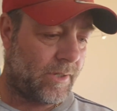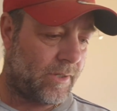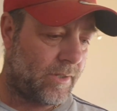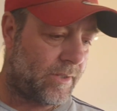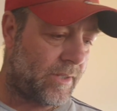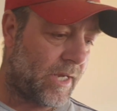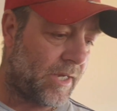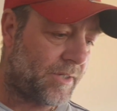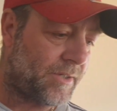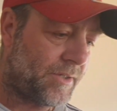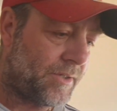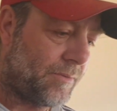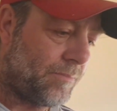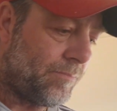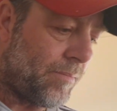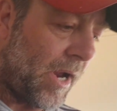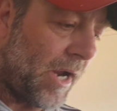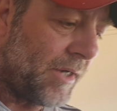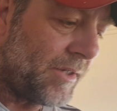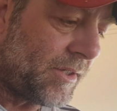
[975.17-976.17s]
that's
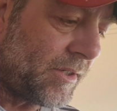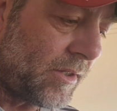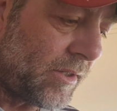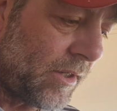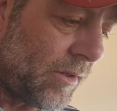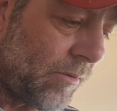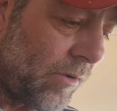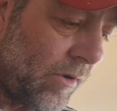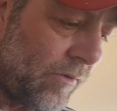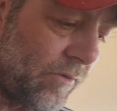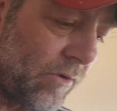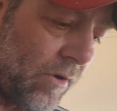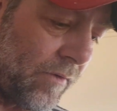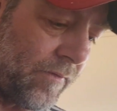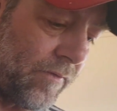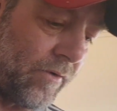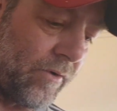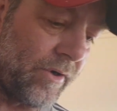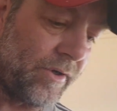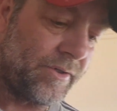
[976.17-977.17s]
basically what I've got
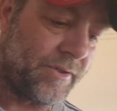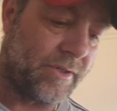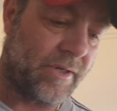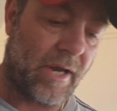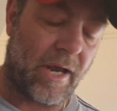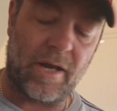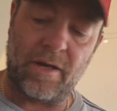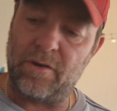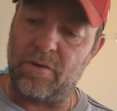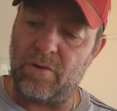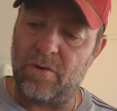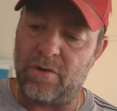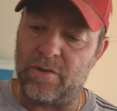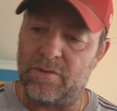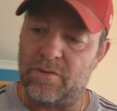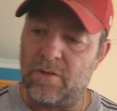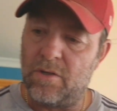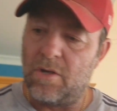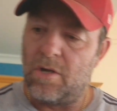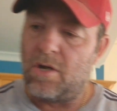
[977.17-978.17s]
for you today, guys.
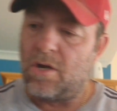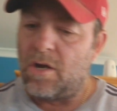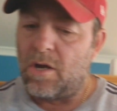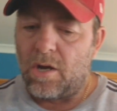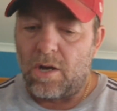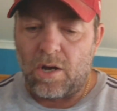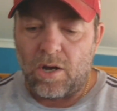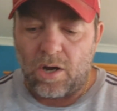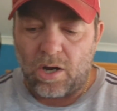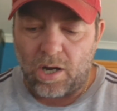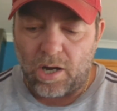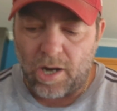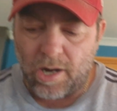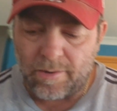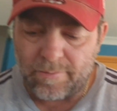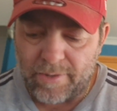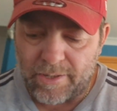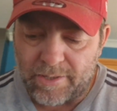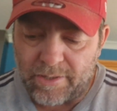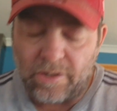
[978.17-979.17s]
I
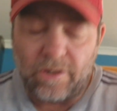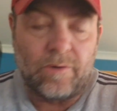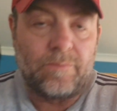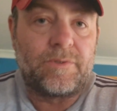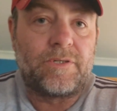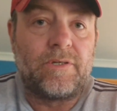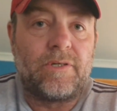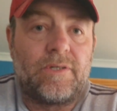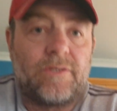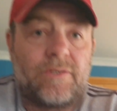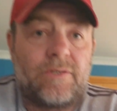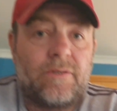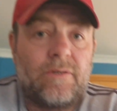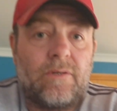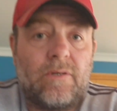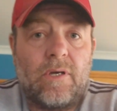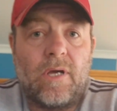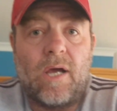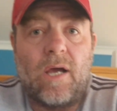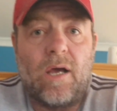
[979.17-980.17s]
hope that helps you.
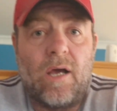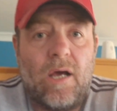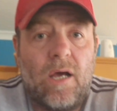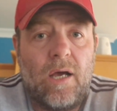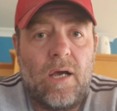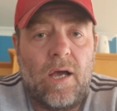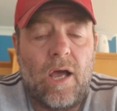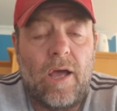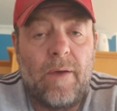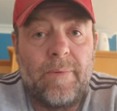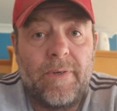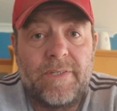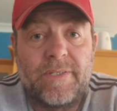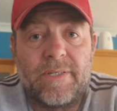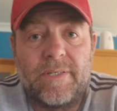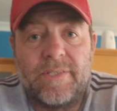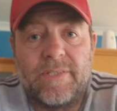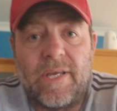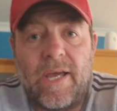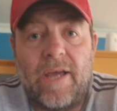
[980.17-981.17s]
Hope you
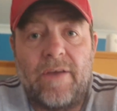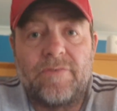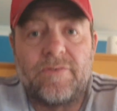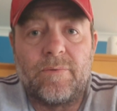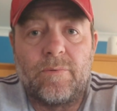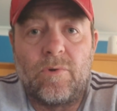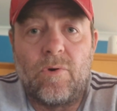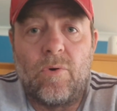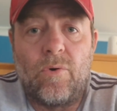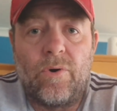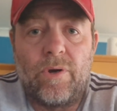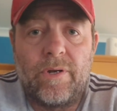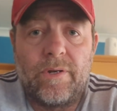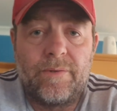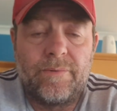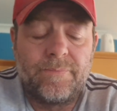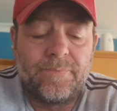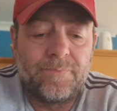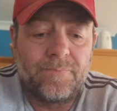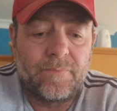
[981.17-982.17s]
can save some coin.
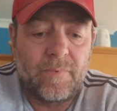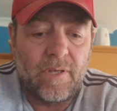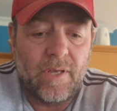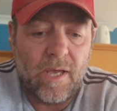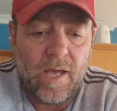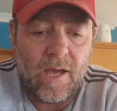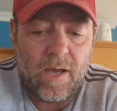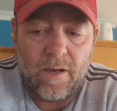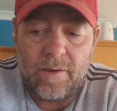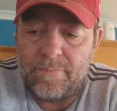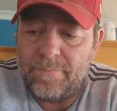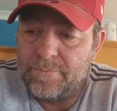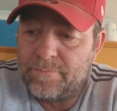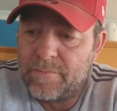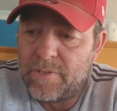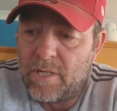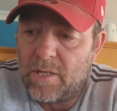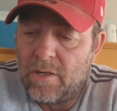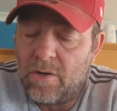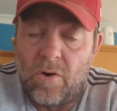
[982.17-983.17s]

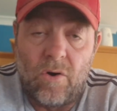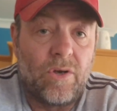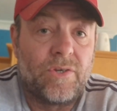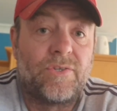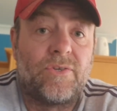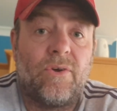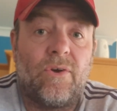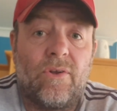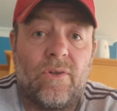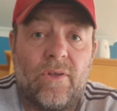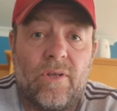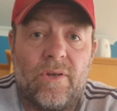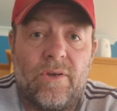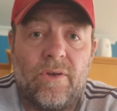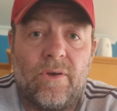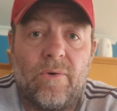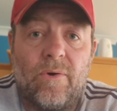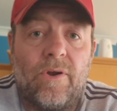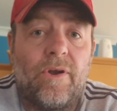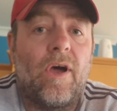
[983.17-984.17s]
I certainly
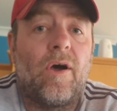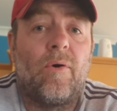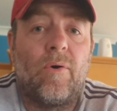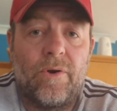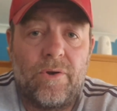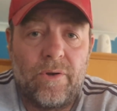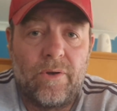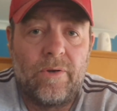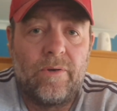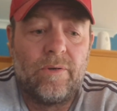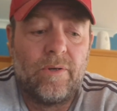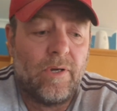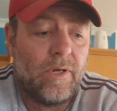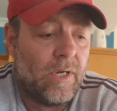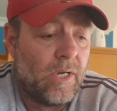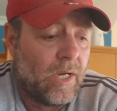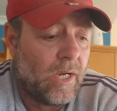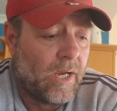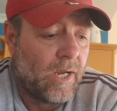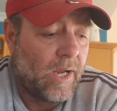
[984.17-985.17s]
do, I know I do.
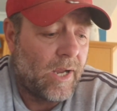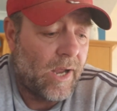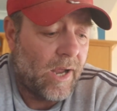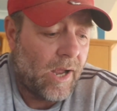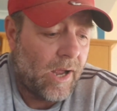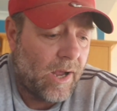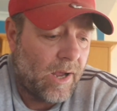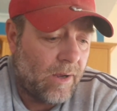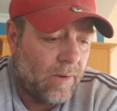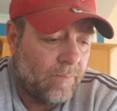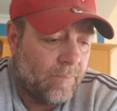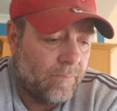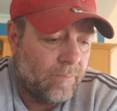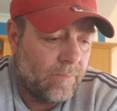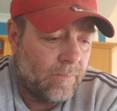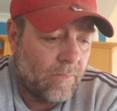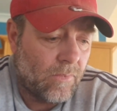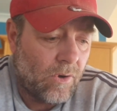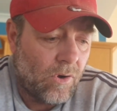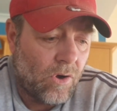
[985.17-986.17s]
I
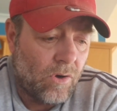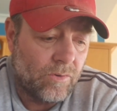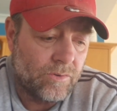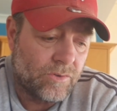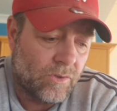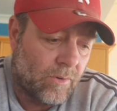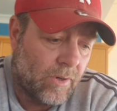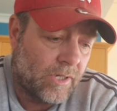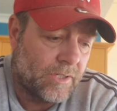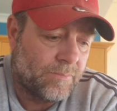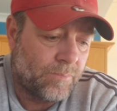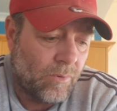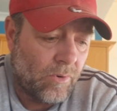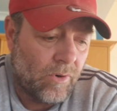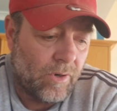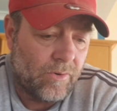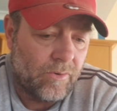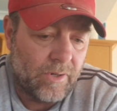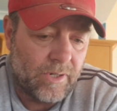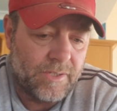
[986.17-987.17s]
was always
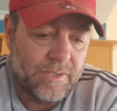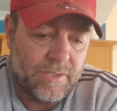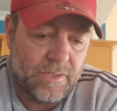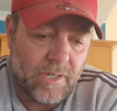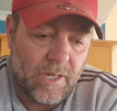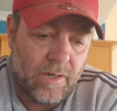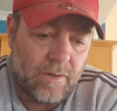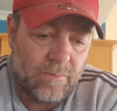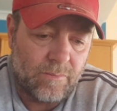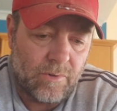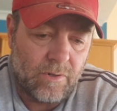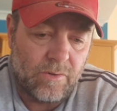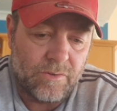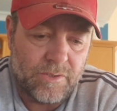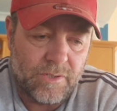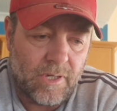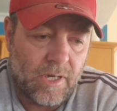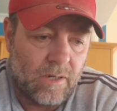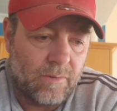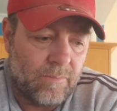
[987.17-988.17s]
buying rigs and that when I was
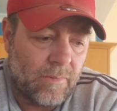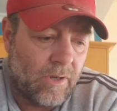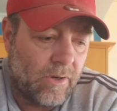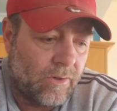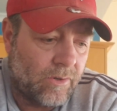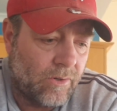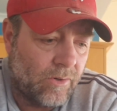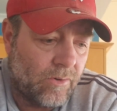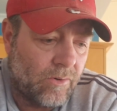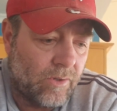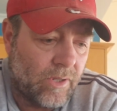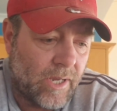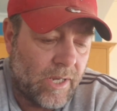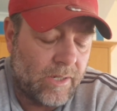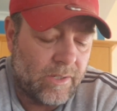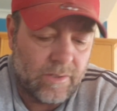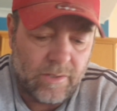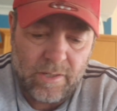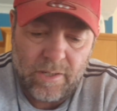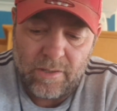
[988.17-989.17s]
a young bloke and all that,
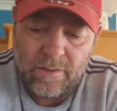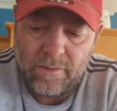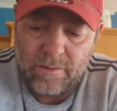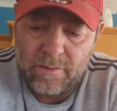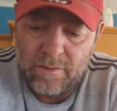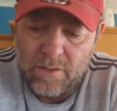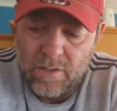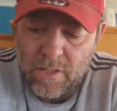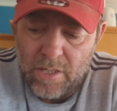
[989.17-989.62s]
and then